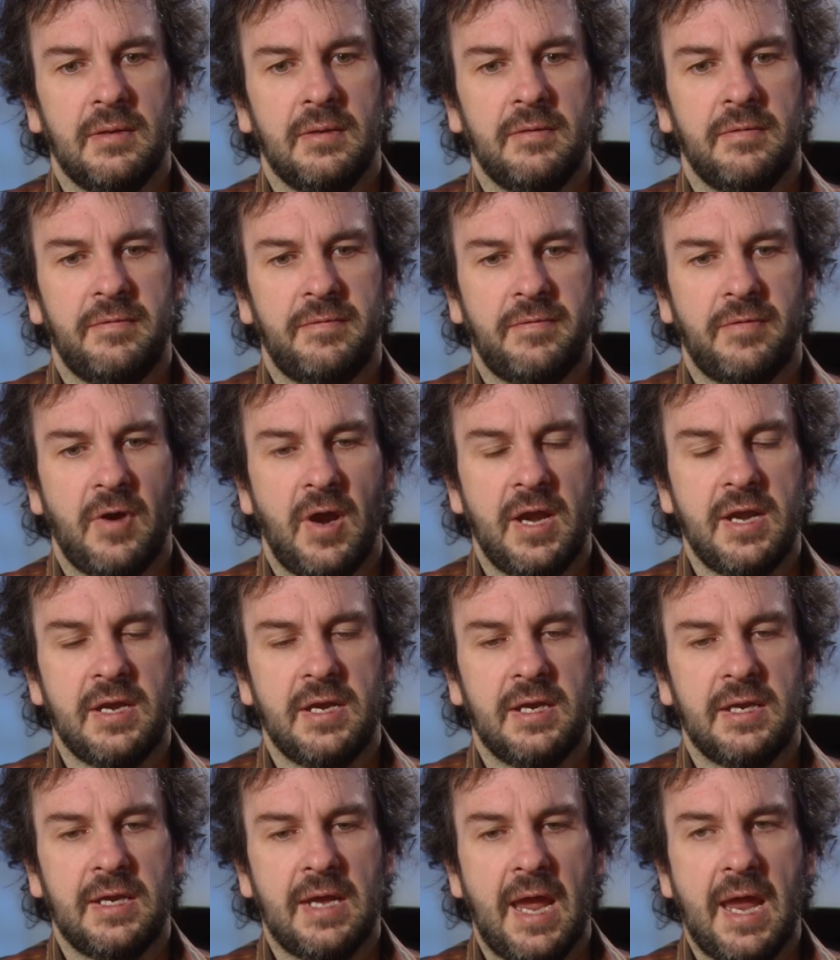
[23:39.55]

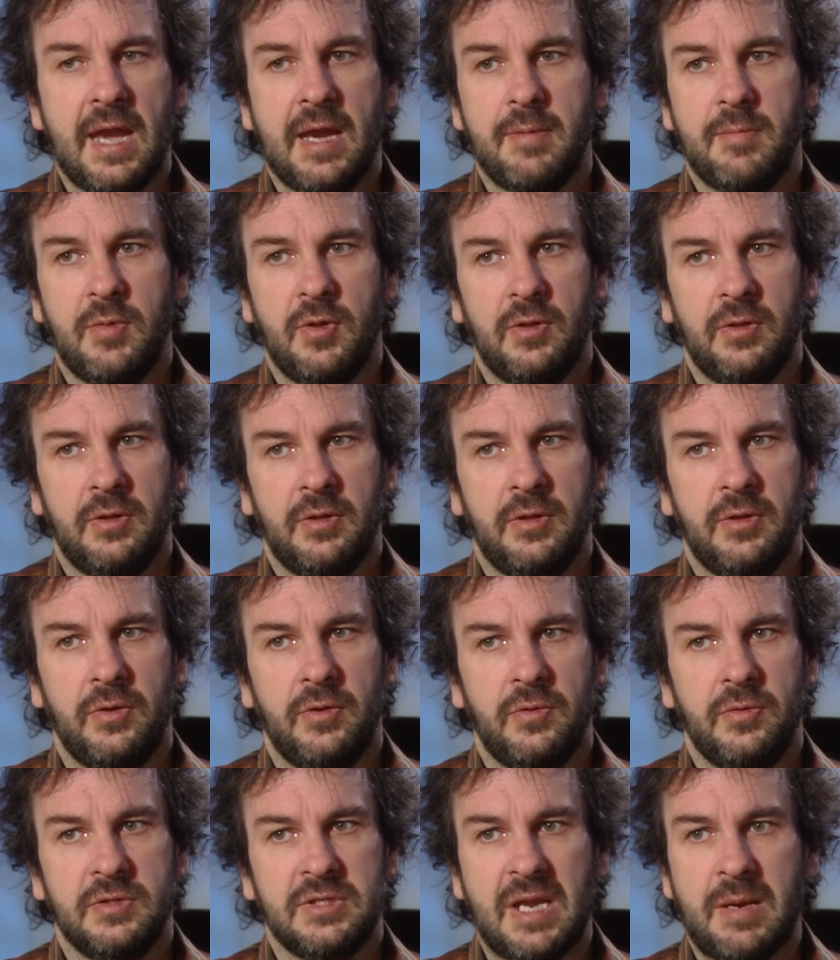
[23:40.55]
frightening animal
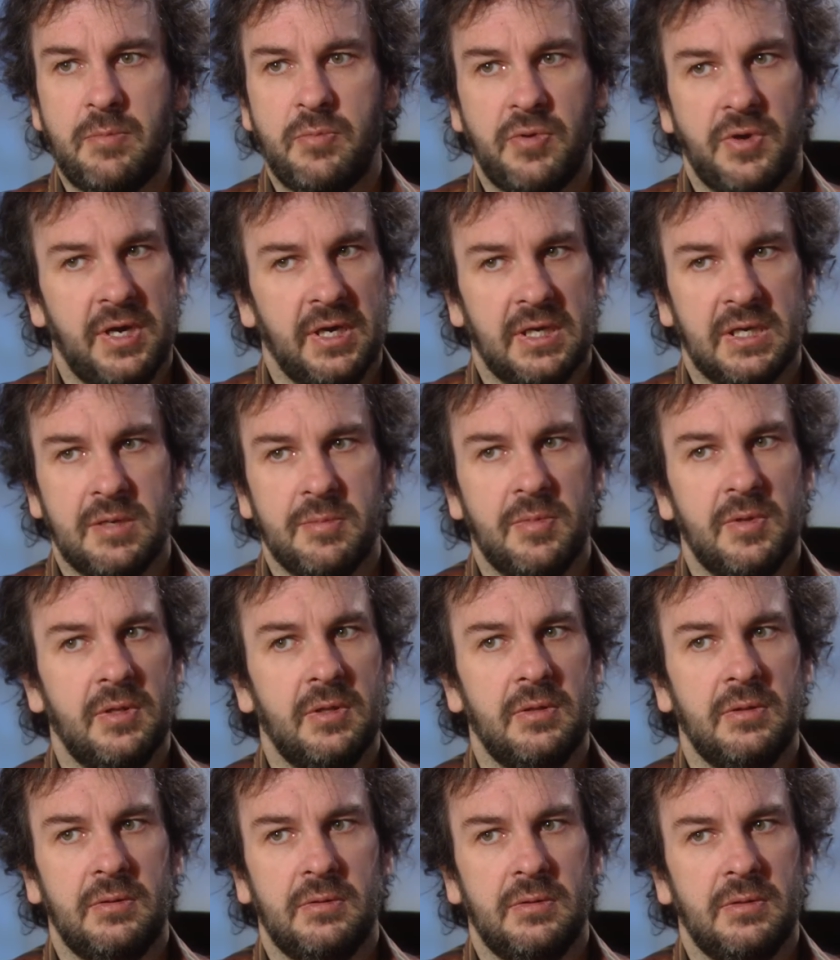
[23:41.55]
who is
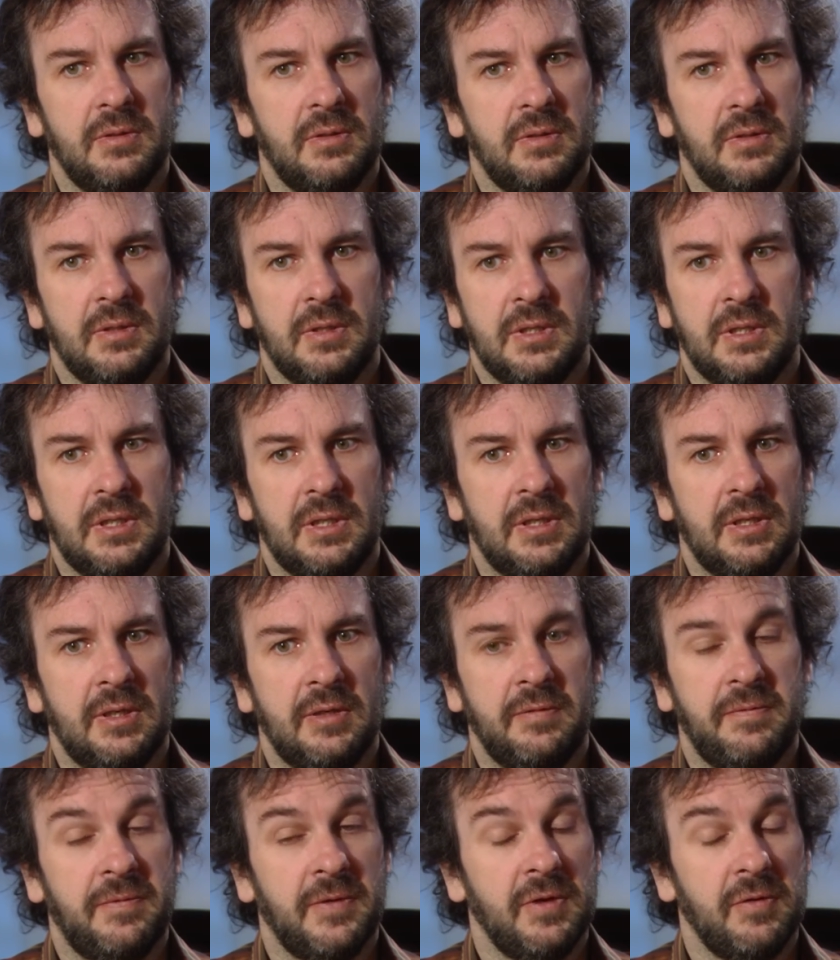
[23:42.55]
unpredictable,
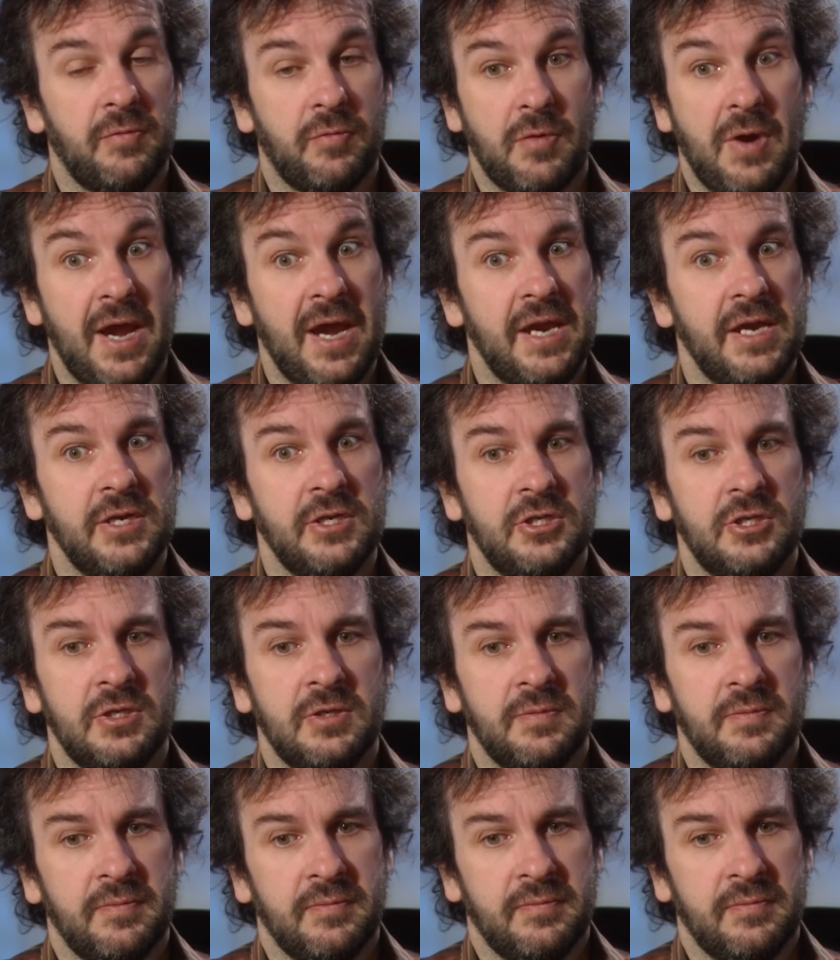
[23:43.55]
full of rage.